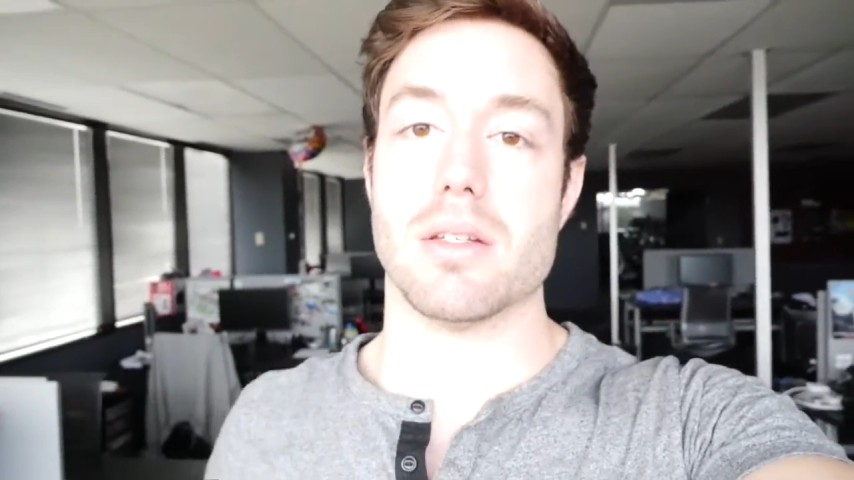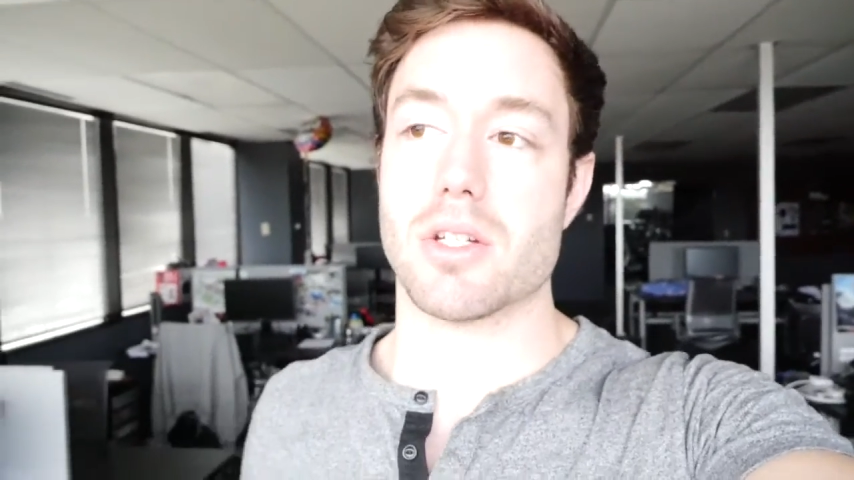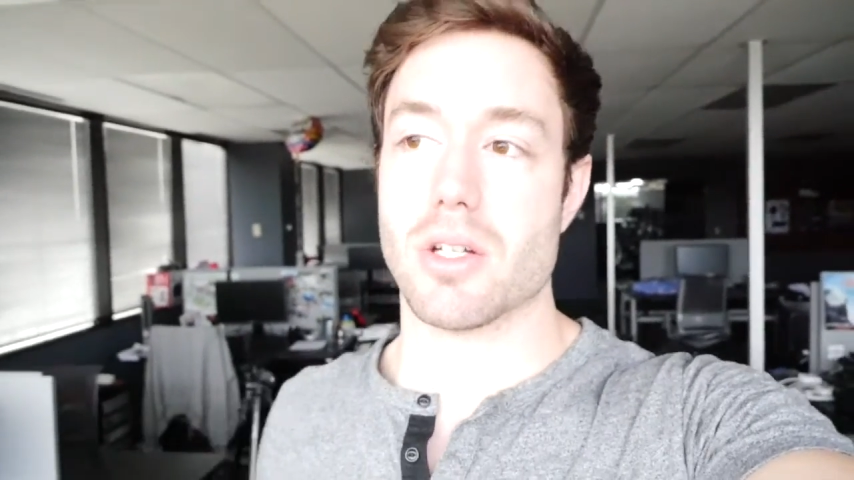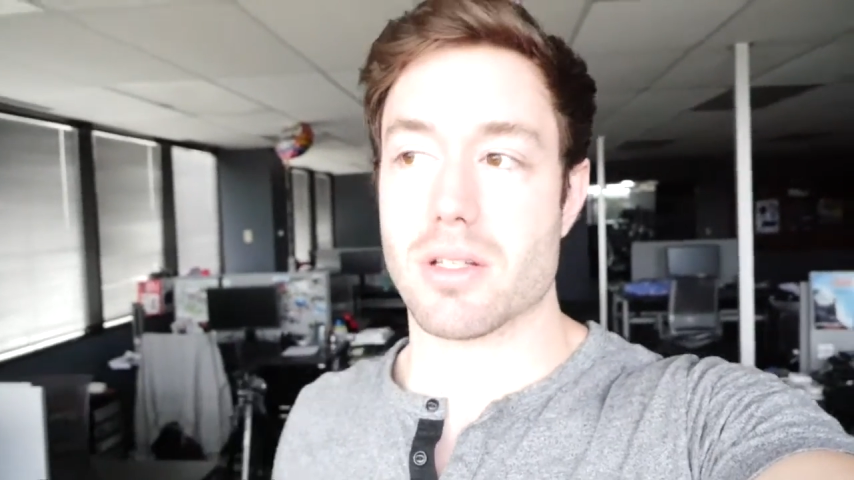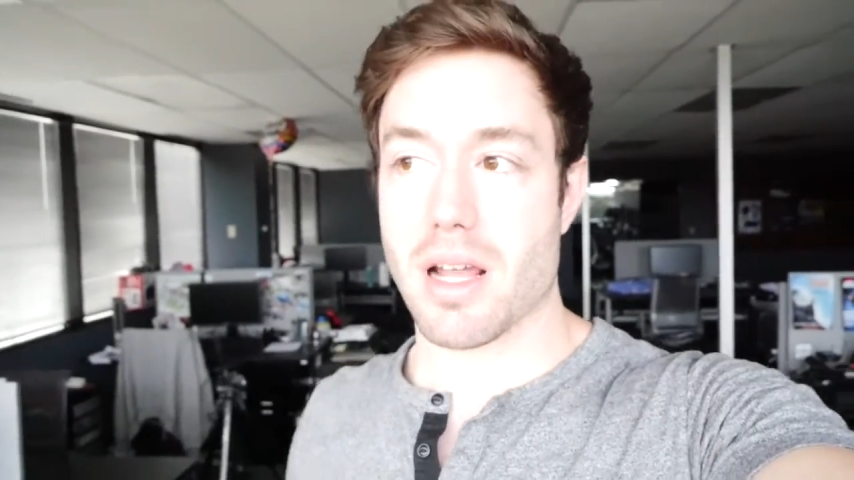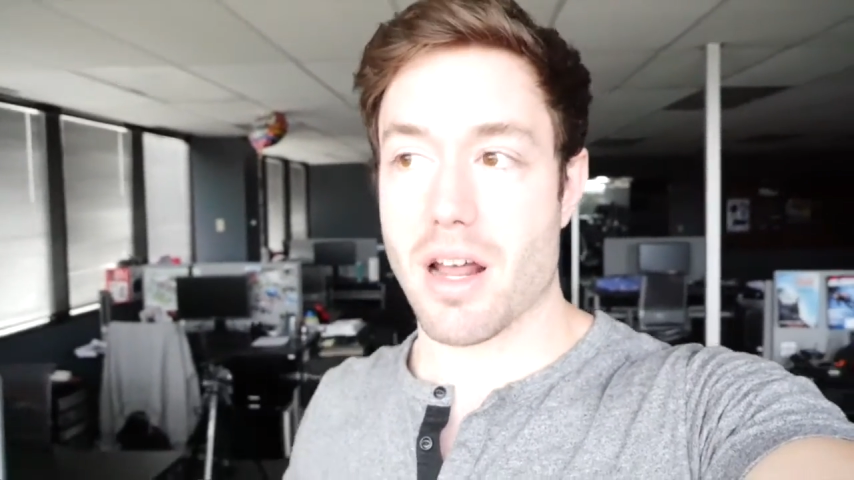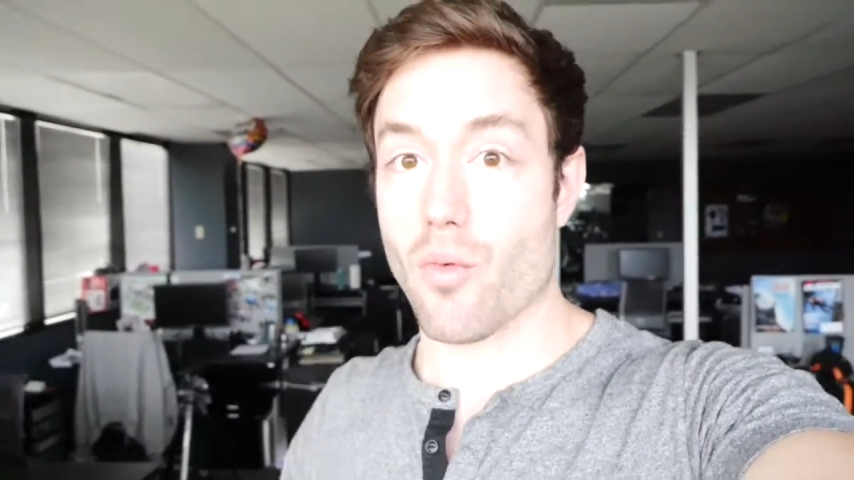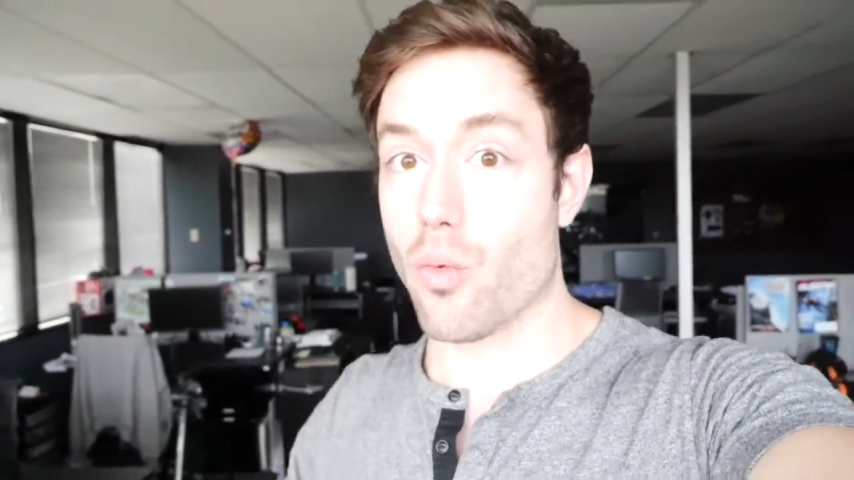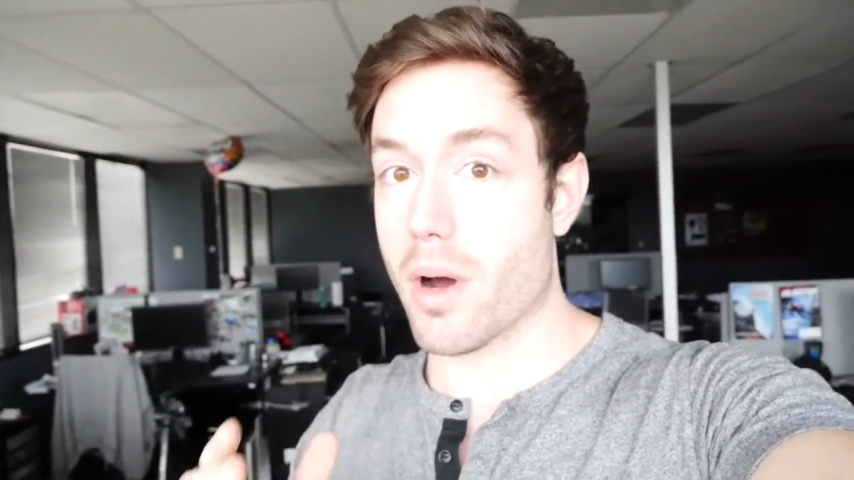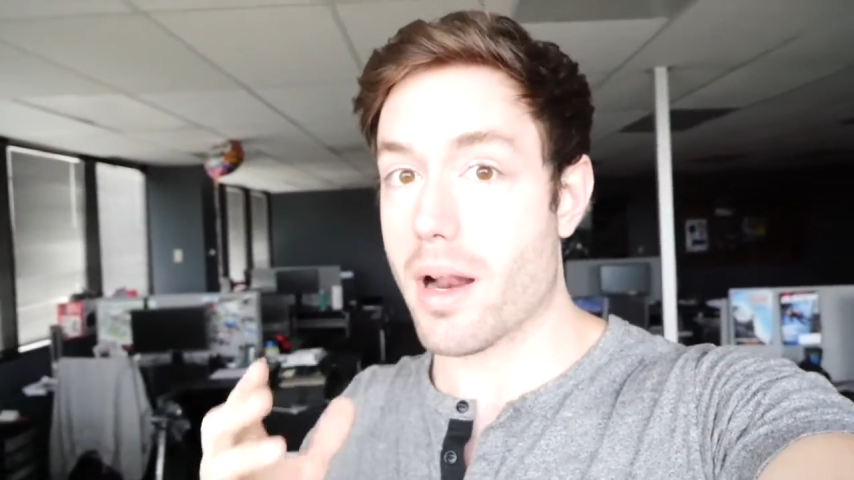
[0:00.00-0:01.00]
It's just kind
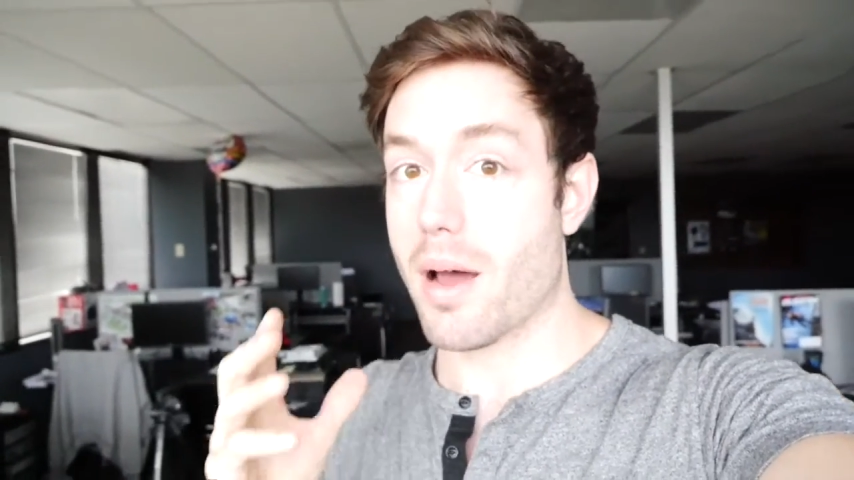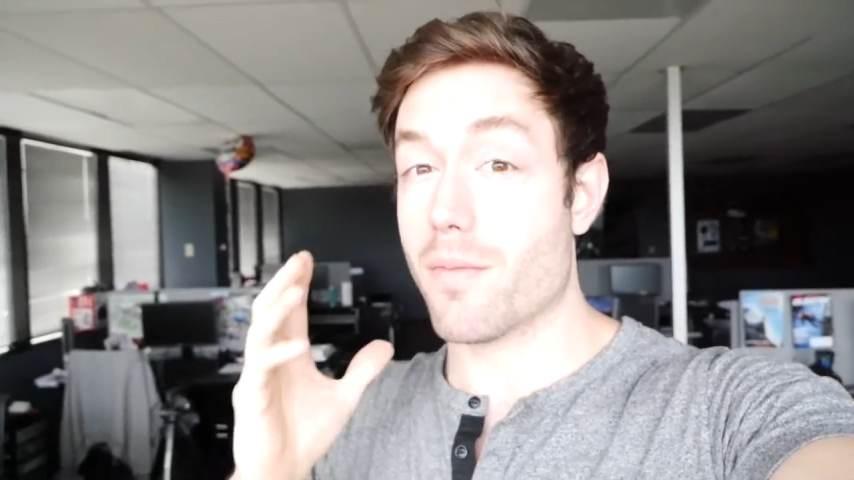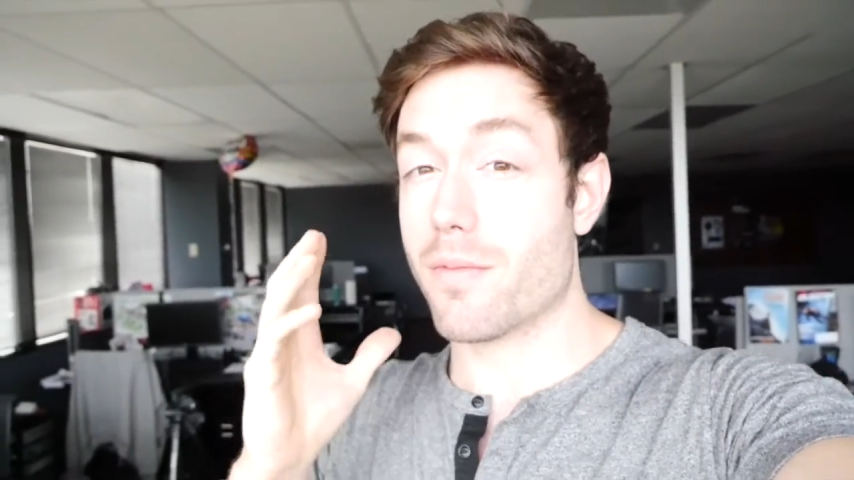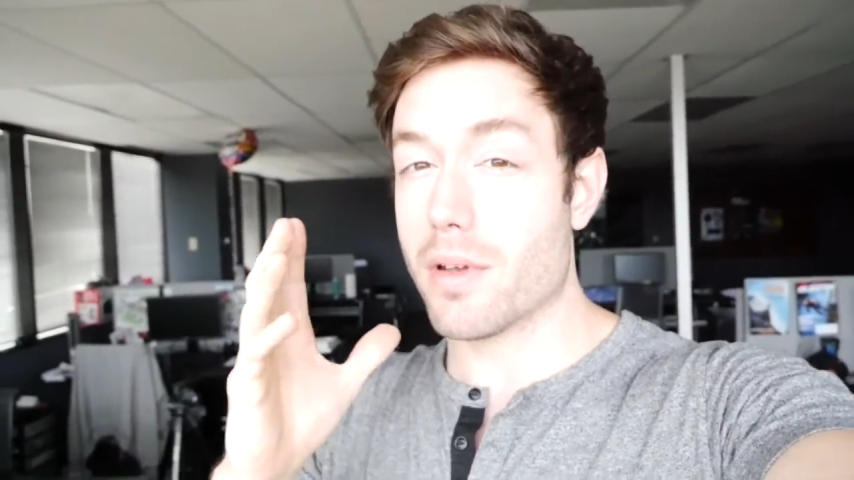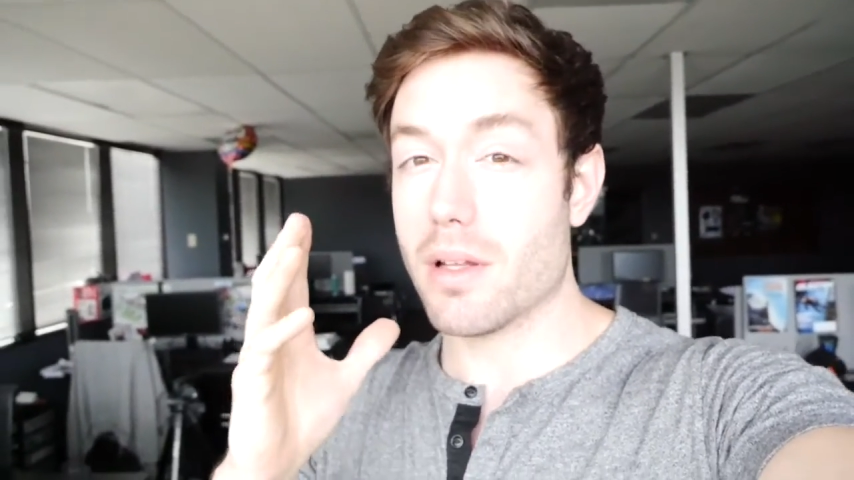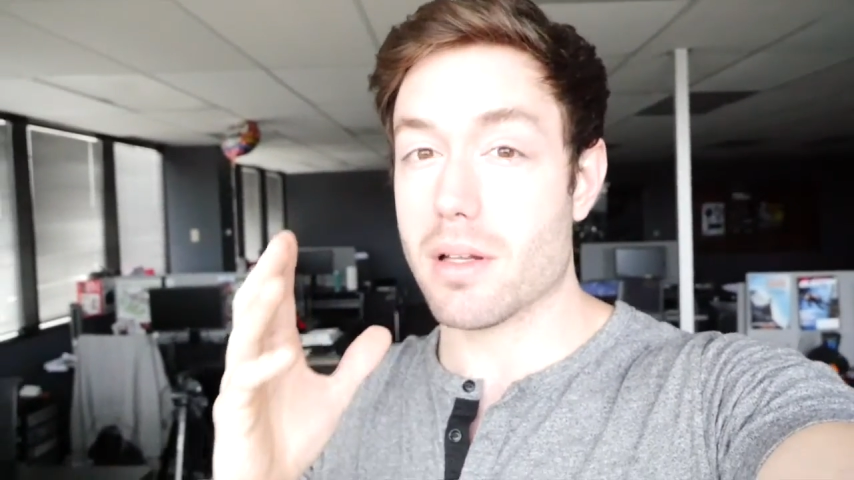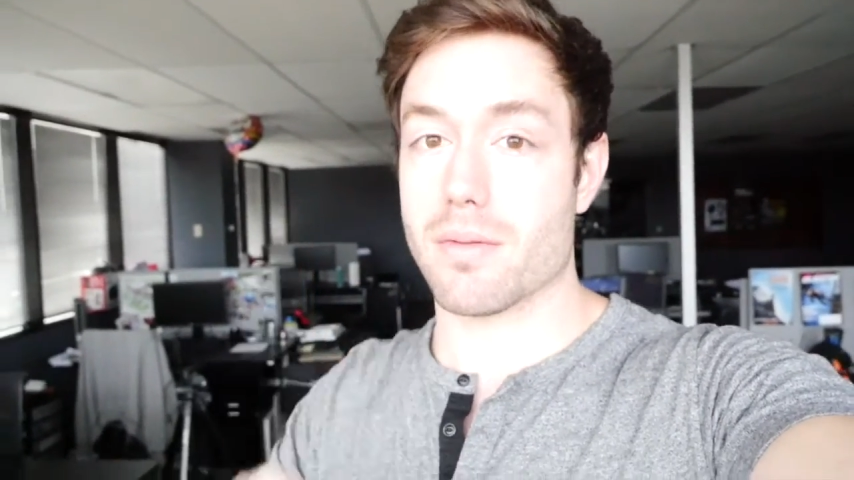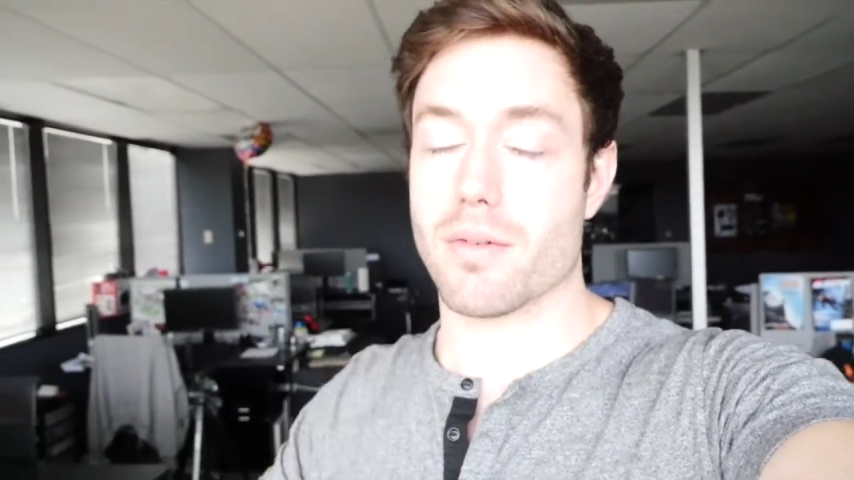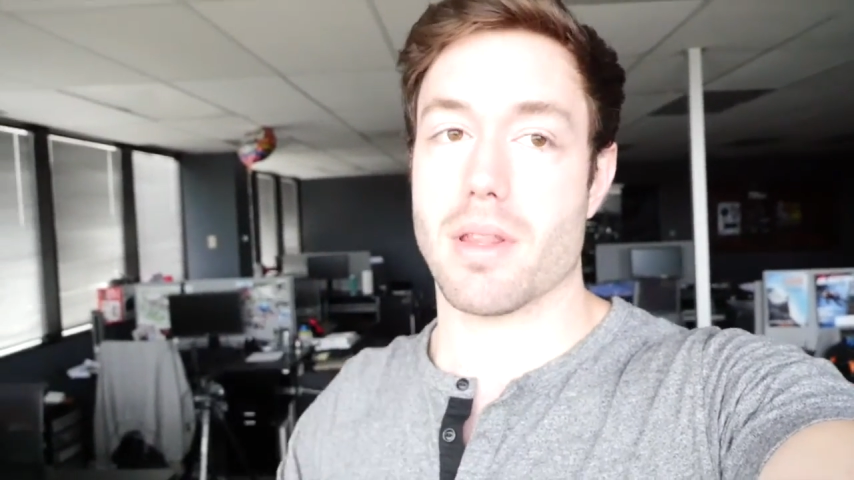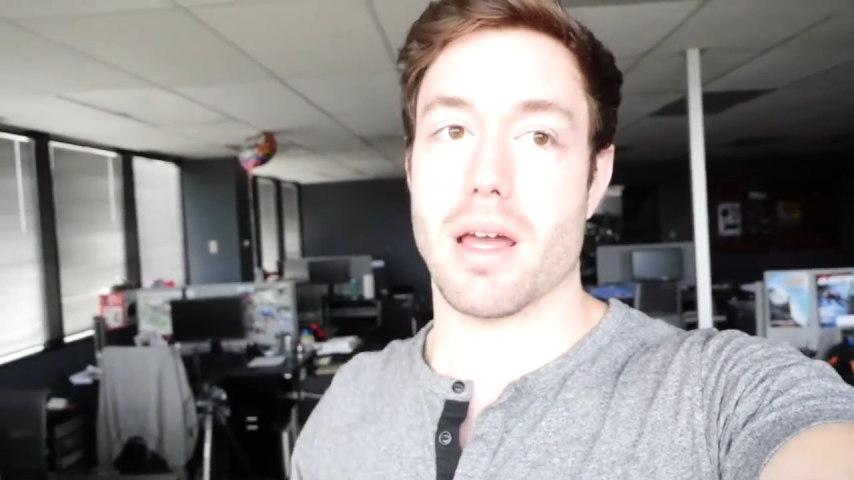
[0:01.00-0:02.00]
of what I'm feeling
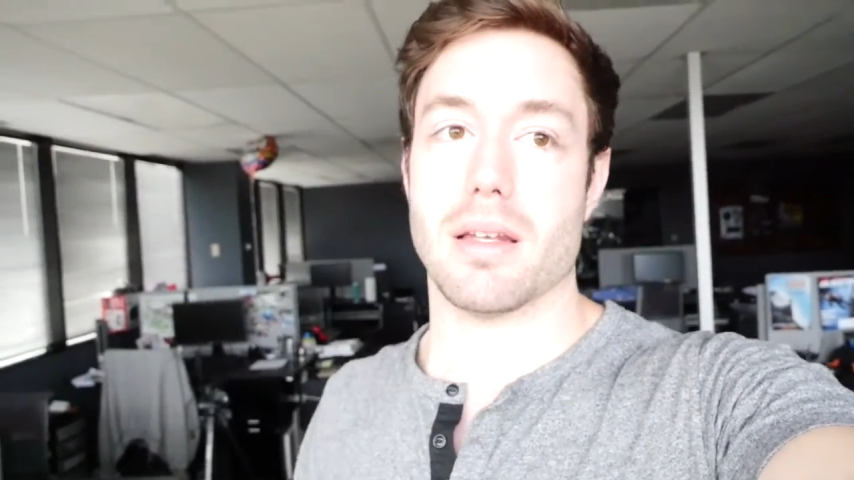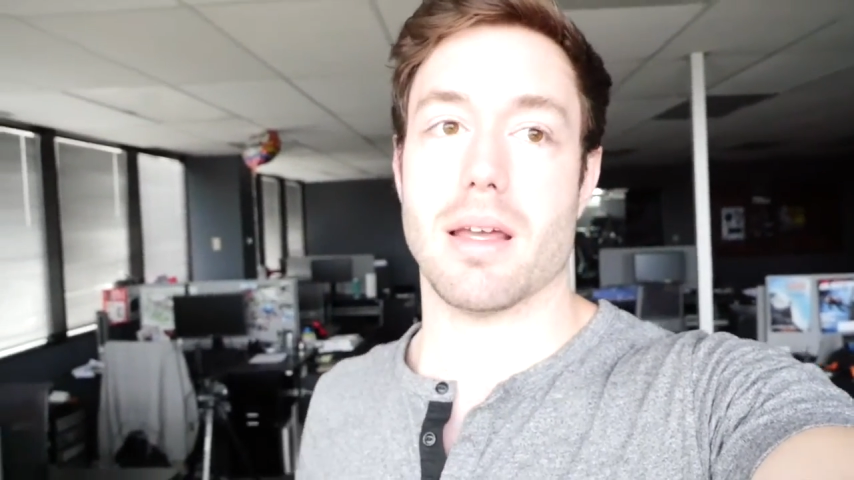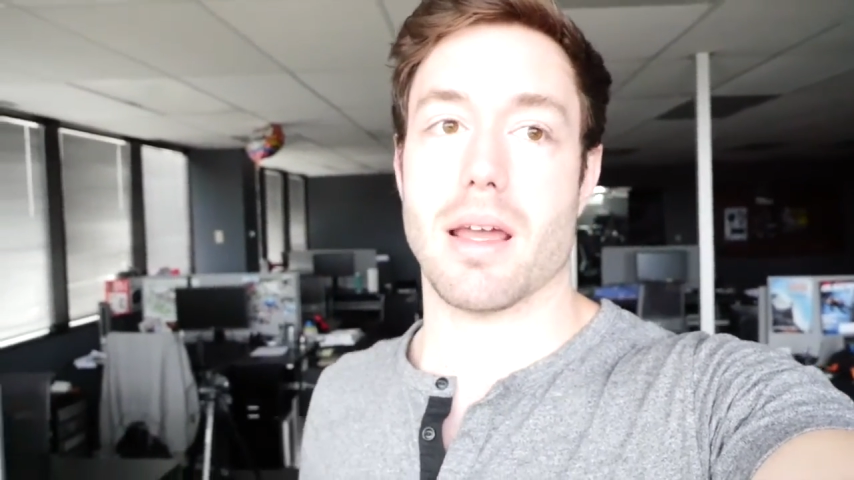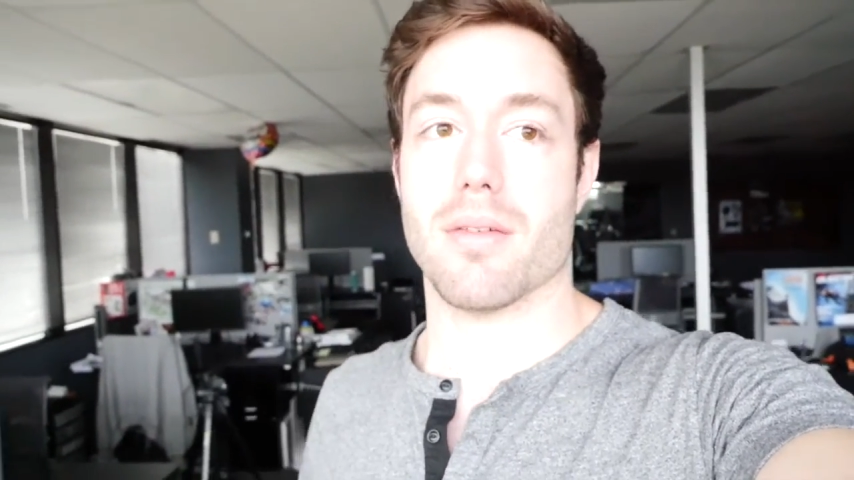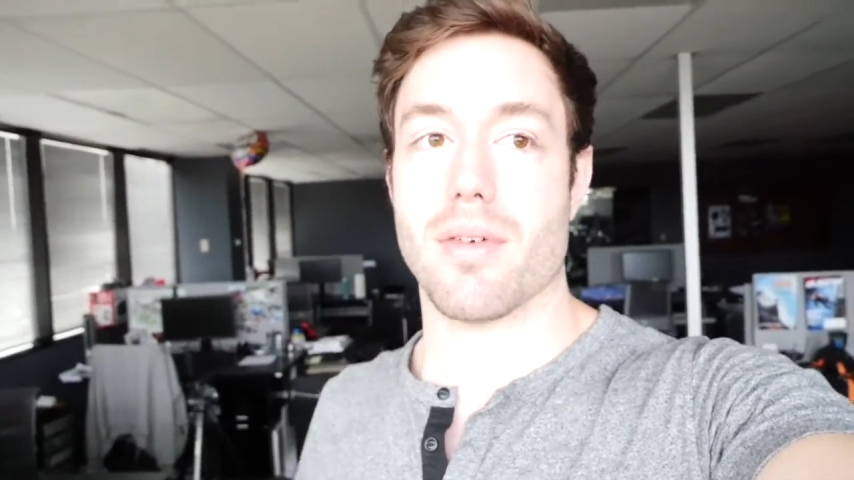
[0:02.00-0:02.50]
for that day.